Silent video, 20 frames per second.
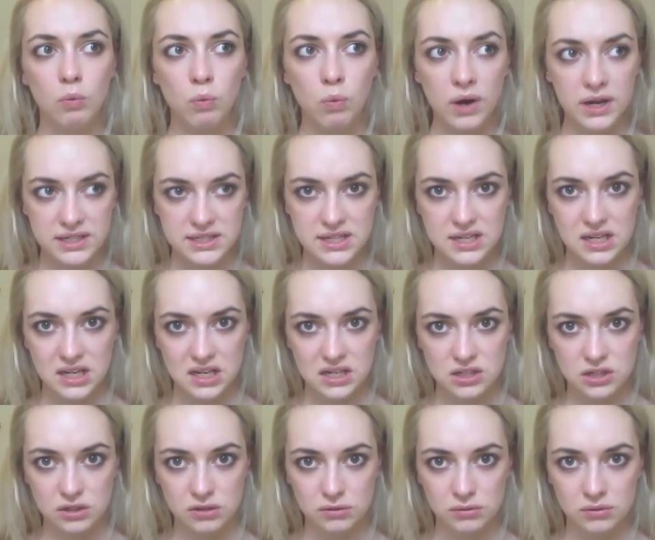What did he
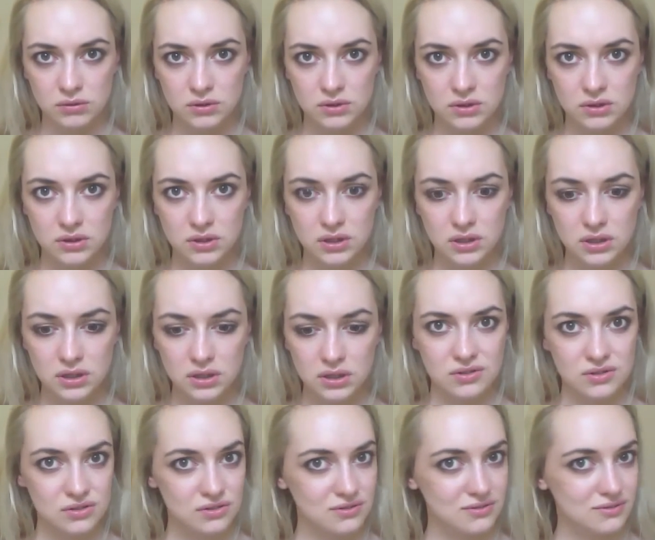do?
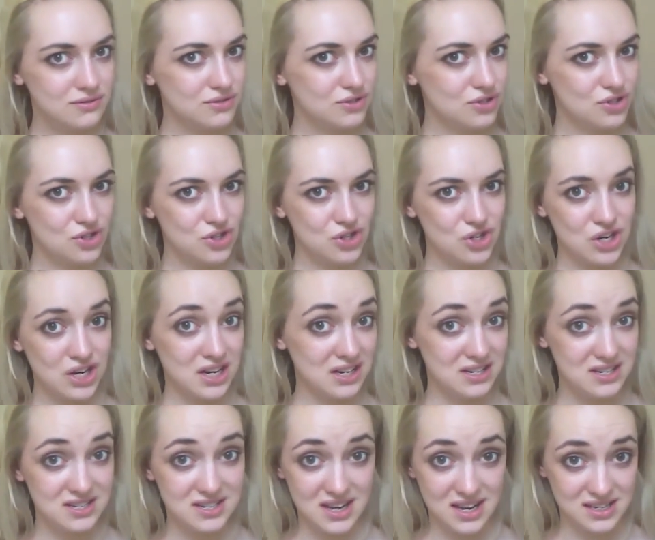
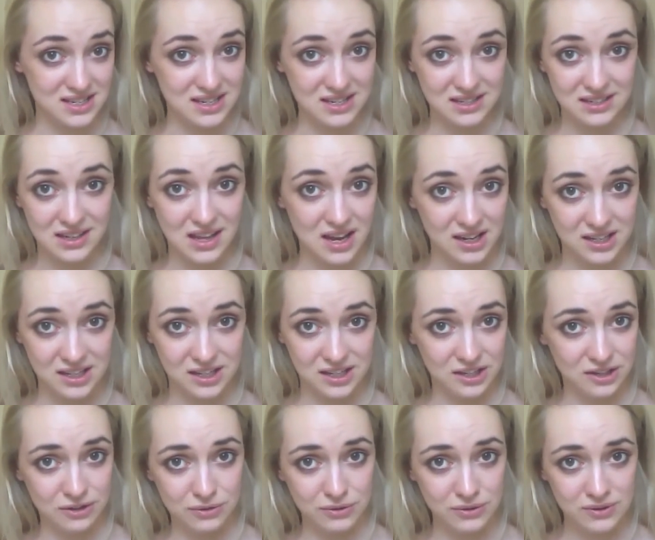She doesn't like
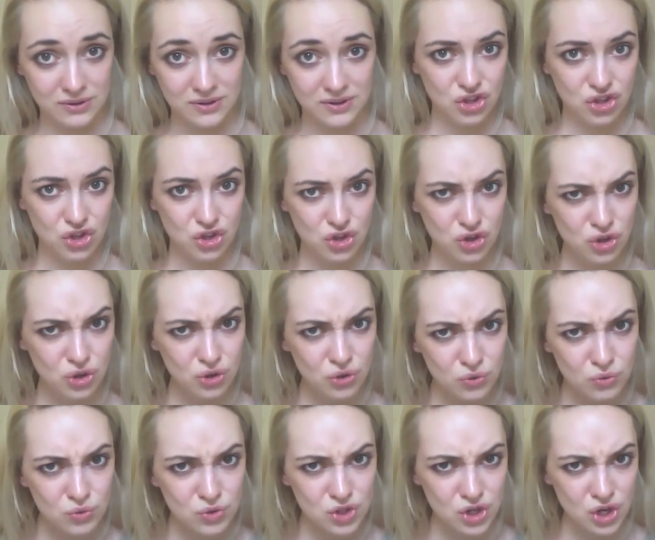you. You
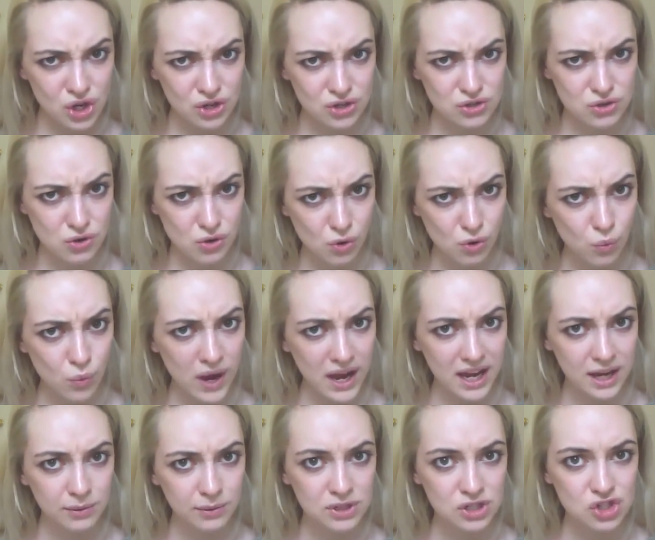turned her
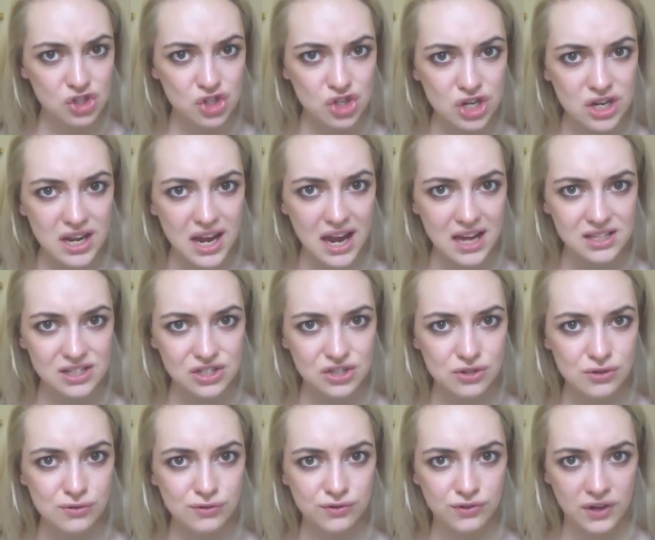away when she asked
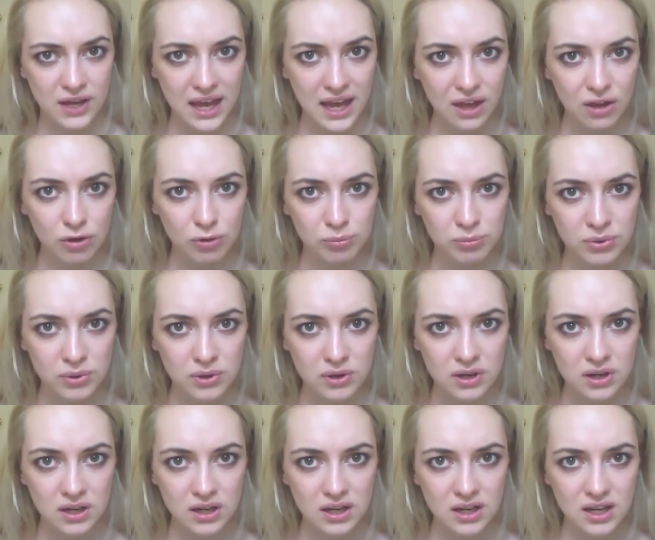you for help.
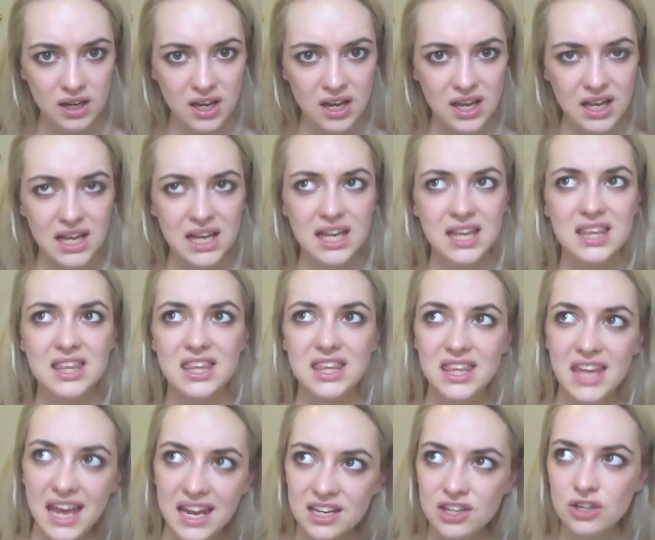
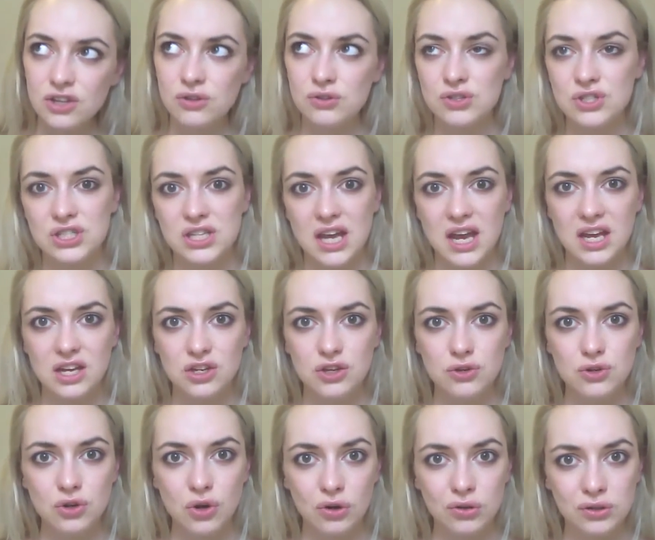Then you said
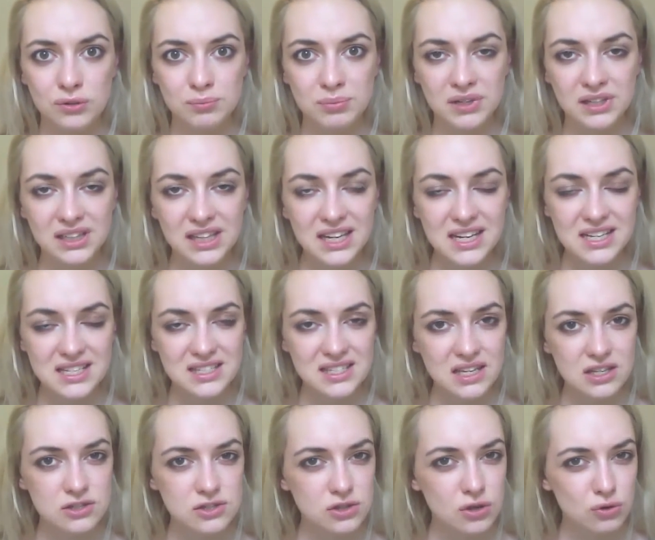you'd call the police
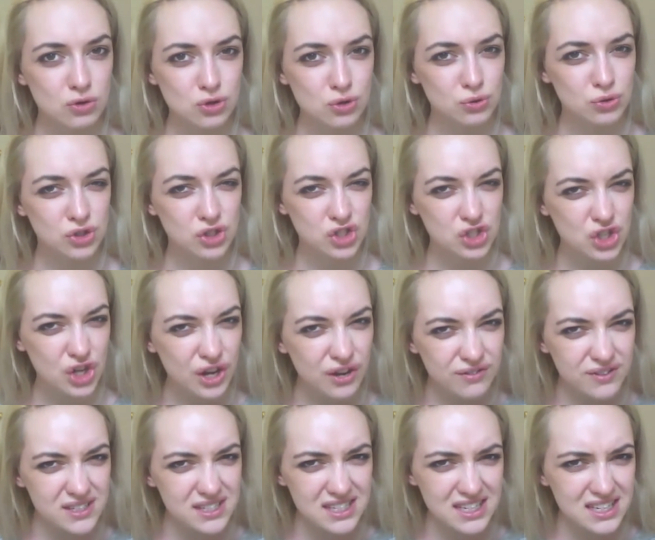and social
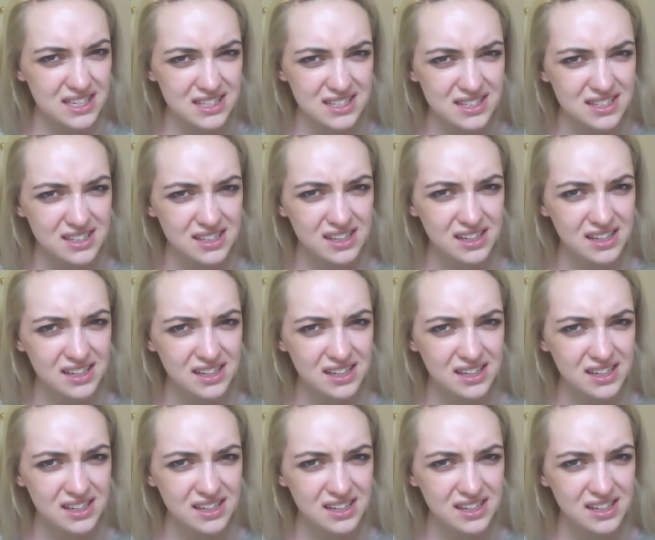services?